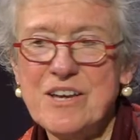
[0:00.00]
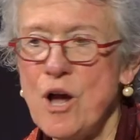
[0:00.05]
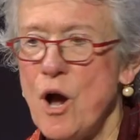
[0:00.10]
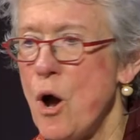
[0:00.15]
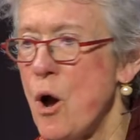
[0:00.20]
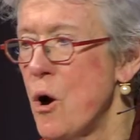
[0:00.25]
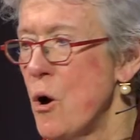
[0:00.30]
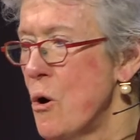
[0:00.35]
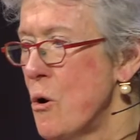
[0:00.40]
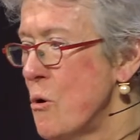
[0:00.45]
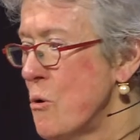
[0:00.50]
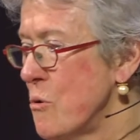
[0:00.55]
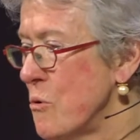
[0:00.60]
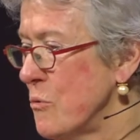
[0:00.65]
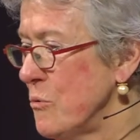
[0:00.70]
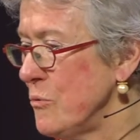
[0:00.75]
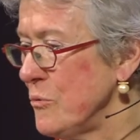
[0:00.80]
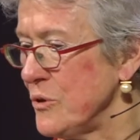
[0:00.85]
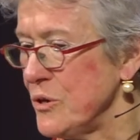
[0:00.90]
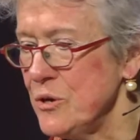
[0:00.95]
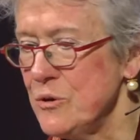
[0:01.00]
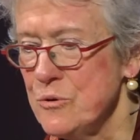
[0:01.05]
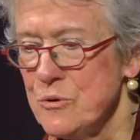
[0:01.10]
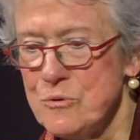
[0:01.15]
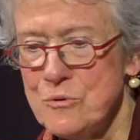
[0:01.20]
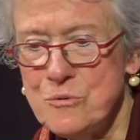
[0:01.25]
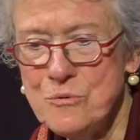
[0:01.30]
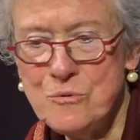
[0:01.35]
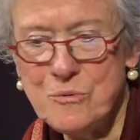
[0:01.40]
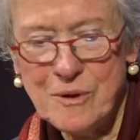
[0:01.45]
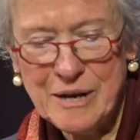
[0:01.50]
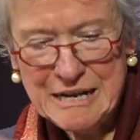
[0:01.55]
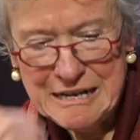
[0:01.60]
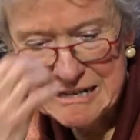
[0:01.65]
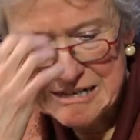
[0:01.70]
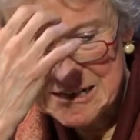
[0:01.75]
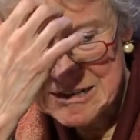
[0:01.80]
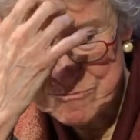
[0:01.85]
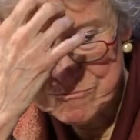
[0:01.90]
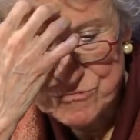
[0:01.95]
Oh, you
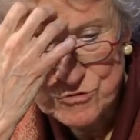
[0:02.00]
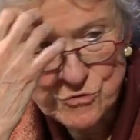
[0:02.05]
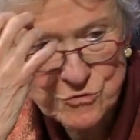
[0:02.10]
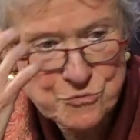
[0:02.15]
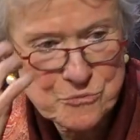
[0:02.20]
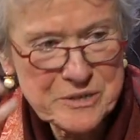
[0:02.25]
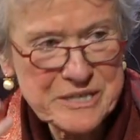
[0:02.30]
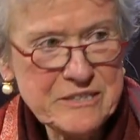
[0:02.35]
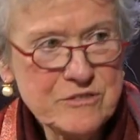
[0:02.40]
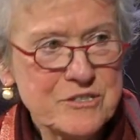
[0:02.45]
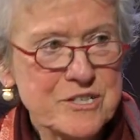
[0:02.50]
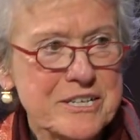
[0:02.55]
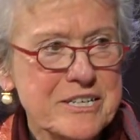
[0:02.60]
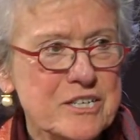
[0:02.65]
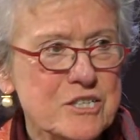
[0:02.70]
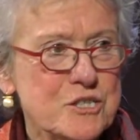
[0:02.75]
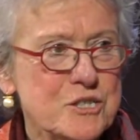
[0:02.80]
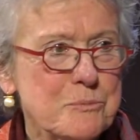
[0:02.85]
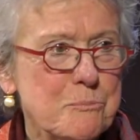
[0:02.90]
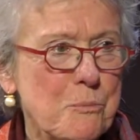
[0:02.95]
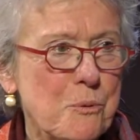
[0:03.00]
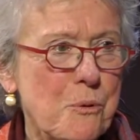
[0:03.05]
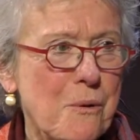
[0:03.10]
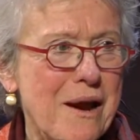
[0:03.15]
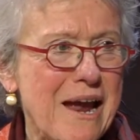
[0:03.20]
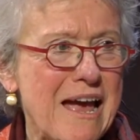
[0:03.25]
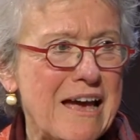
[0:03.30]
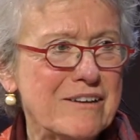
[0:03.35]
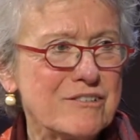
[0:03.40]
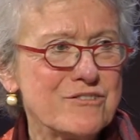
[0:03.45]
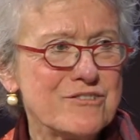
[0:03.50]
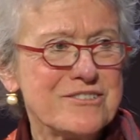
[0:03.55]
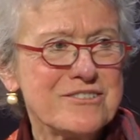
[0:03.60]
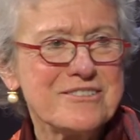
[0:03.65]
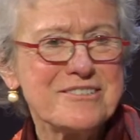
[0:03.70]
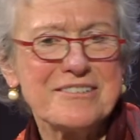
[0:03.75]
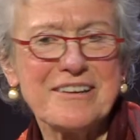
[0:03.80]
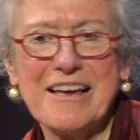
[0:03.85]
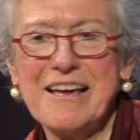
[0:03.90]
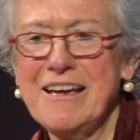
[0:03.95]
treasonous
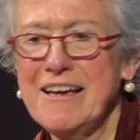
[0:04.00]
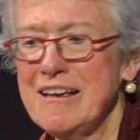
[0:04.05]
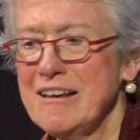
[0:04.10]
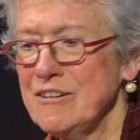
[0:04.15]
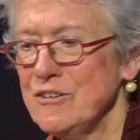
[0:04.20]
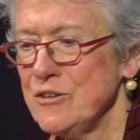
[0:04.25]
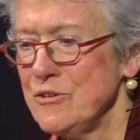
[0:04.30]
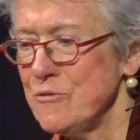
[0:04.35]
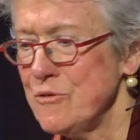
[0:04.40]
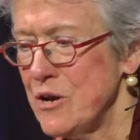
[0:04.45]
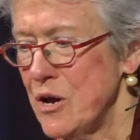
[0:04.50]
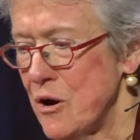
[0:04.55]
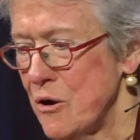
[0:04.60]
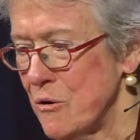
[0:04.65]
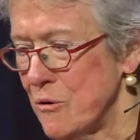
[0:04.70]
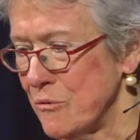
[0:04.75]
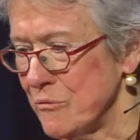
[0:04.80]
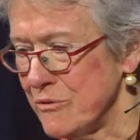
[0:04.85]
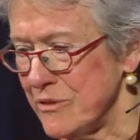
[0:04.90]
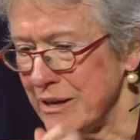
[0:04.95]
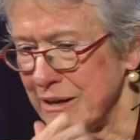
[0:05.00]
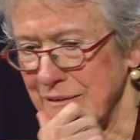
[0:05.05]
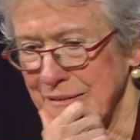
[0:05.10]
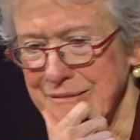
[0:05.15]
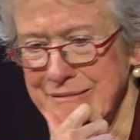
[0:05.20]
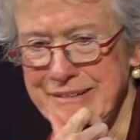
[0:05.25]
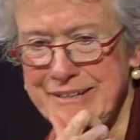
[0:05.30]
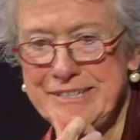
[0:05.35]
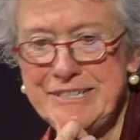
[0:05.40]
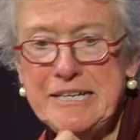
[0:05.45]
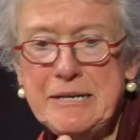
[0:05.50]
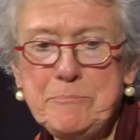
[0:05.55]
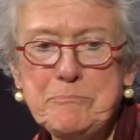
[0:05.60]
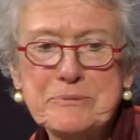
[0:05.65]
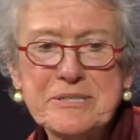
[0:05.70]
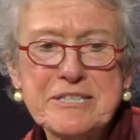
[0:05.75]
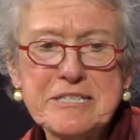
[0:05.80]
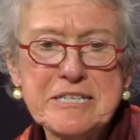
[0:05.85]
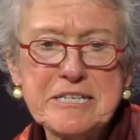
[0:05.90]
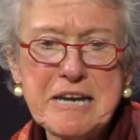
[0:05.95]
press, and you know, the deep
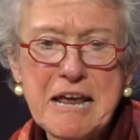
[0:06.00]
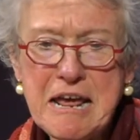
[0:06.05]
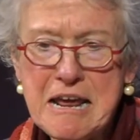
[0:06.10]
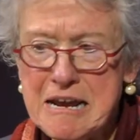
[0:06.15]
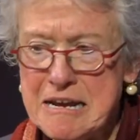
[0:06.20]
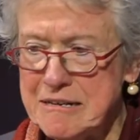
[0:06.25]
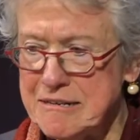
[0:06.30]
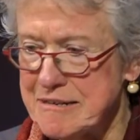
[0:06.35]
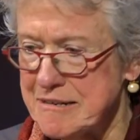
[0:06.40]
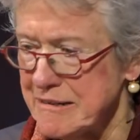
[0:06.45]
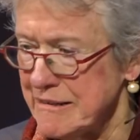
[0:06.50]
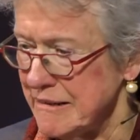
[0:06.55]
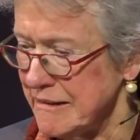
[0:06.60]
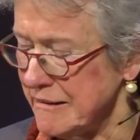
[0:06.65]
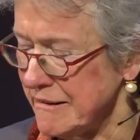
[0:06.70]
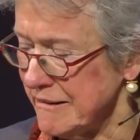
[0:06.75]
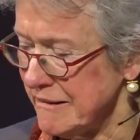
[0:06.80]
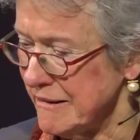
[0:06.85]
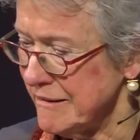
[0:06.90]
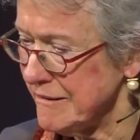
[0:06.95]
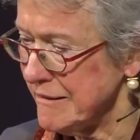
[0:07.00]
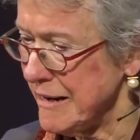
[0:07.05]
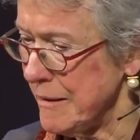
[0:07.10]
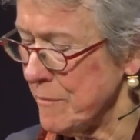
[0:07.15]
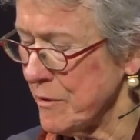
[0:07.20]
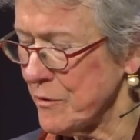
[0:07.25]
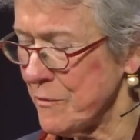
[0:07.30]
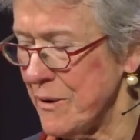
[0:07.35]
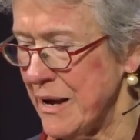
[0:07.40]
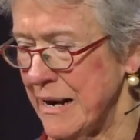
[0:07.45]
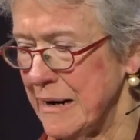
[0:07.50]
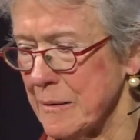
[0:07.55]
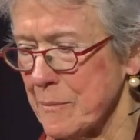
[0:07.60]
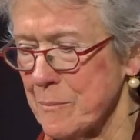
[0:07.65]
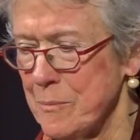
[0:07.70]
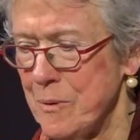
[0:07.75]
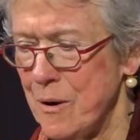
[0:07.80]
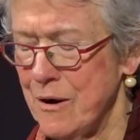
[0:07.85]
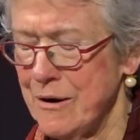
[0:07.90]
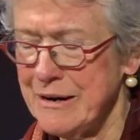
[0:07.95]
state and Democratic
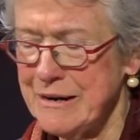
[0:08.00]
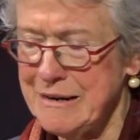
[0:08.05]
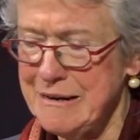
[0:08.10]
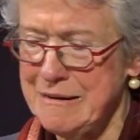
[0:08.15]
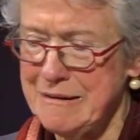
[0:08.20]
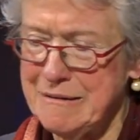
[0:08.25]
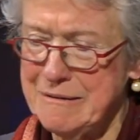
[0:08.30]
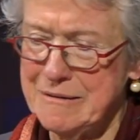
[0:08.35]
Party.